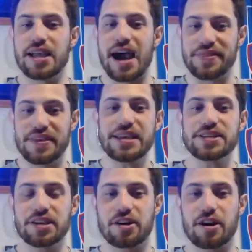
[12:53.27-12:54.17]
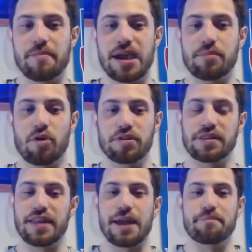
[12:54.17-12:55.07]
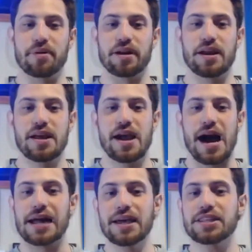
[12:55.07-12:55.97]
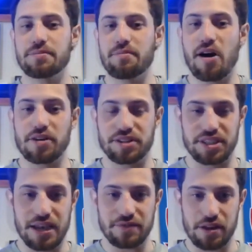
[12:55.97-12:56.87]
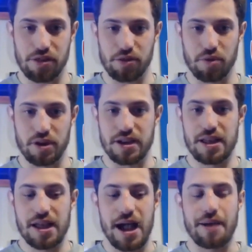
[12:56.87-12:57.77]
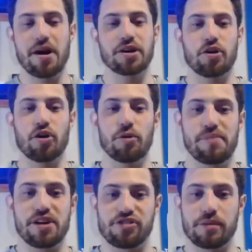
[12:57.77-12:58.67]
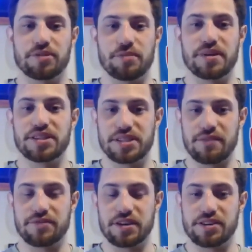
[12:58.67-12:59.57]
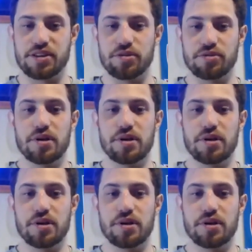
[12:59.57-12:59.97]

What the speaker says: I think he's going to command more than that, but I like Damar as safety 3. I want Cole Bishop to be safety 2,